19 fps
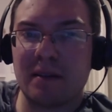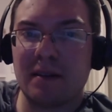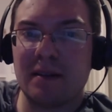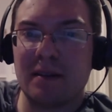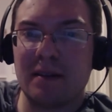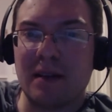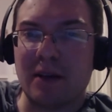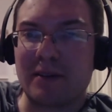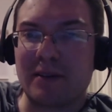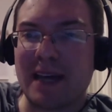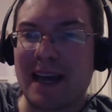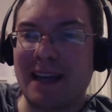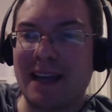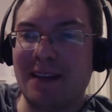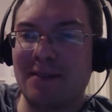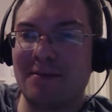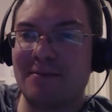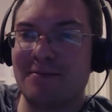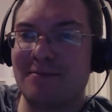Okay.
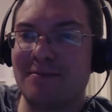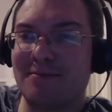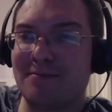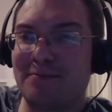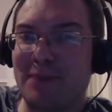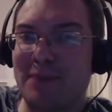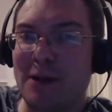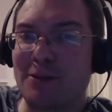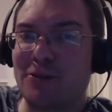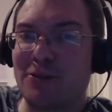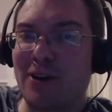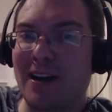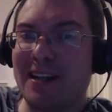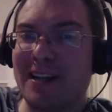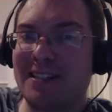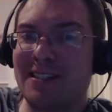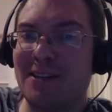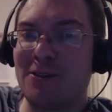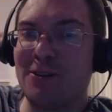Post
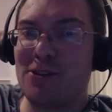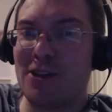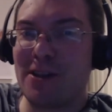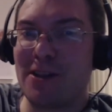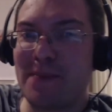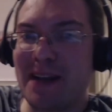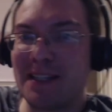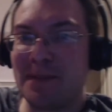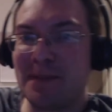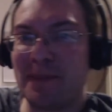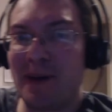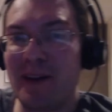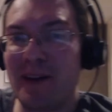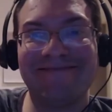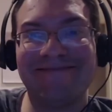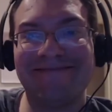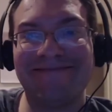credits, usually the better part.